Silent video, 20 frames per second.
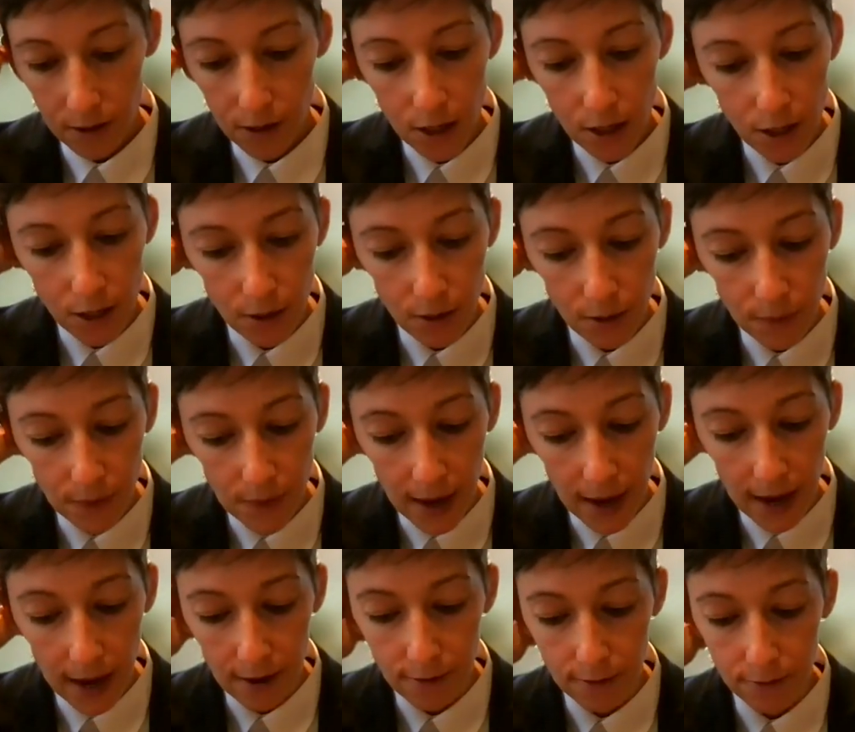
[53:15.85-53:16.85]
you know
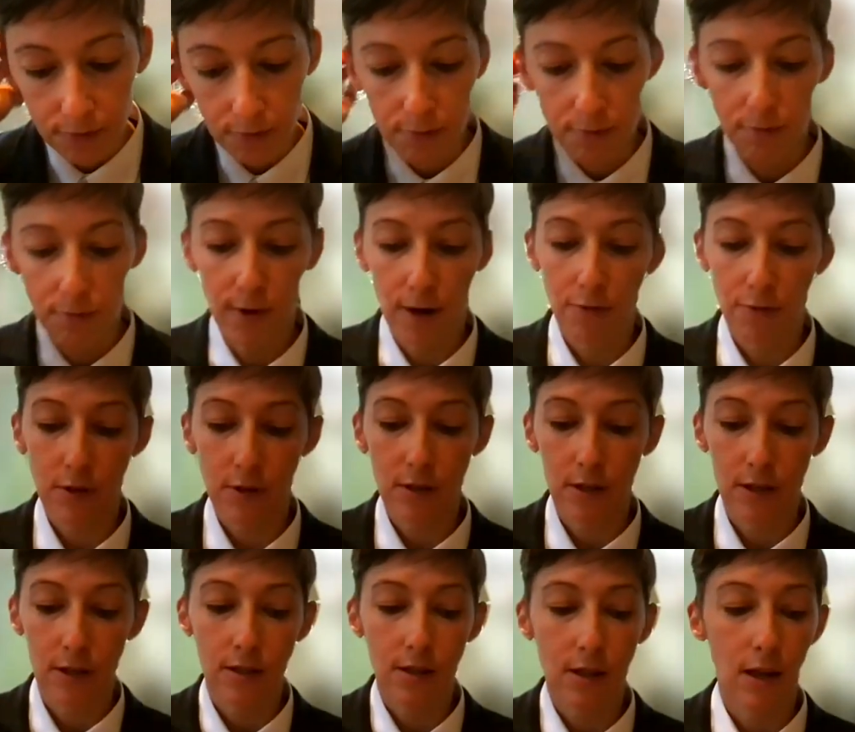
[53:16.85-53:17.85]
have reference
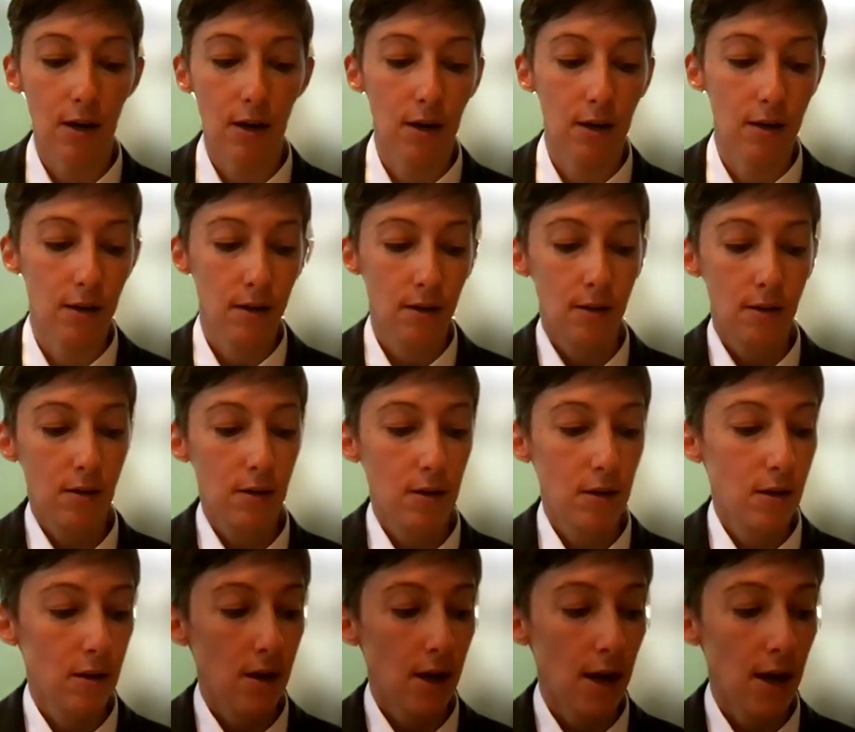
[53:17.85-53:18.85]
lists that are
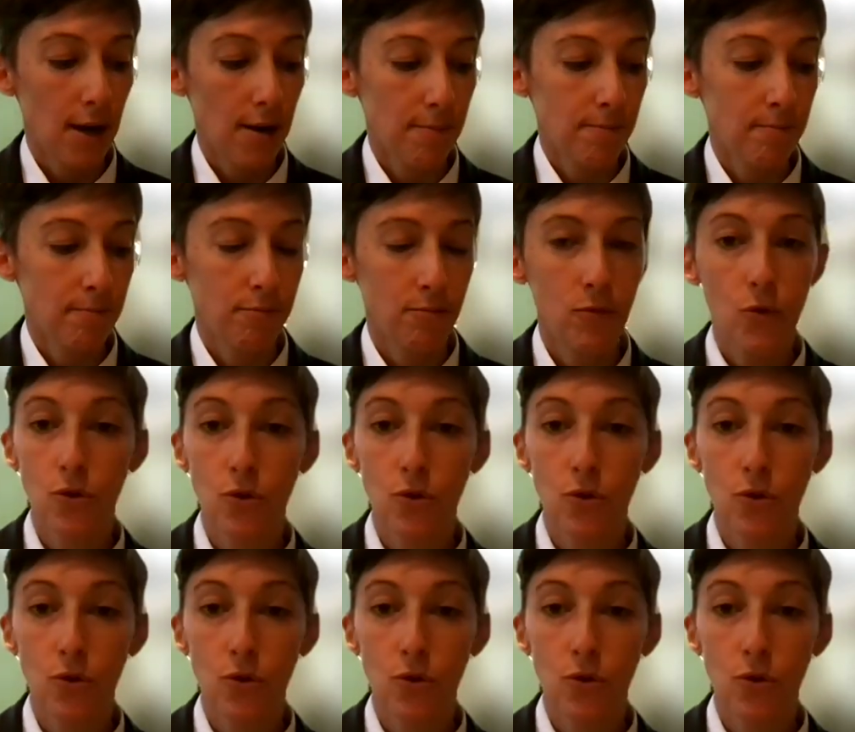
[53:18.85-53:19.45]
um,